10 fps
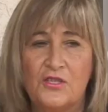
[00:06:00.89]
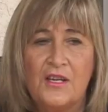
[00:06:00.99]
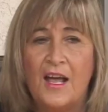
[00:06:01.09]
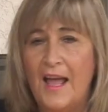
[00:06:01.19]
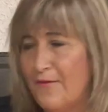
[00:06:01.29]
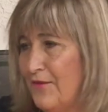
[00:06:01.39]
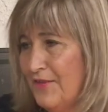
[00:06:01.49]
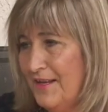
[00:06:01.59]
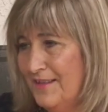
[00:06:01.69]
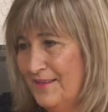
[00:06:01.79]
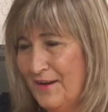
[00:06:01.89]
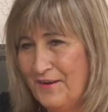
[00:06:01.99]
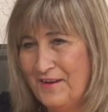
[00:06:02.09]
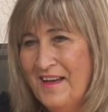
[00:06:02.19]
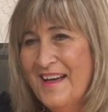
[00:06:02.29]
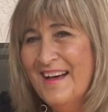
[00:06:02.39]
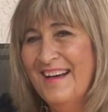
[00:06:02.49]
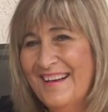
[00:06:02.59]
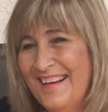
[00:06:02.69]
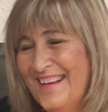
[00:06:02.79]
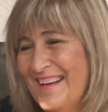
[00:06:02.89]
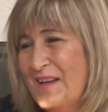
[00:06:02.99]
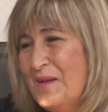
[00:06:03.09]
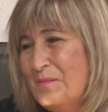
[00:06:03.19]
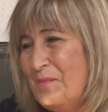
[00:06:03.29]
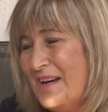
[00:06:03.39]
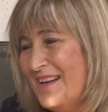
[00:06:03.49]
got everything in there. But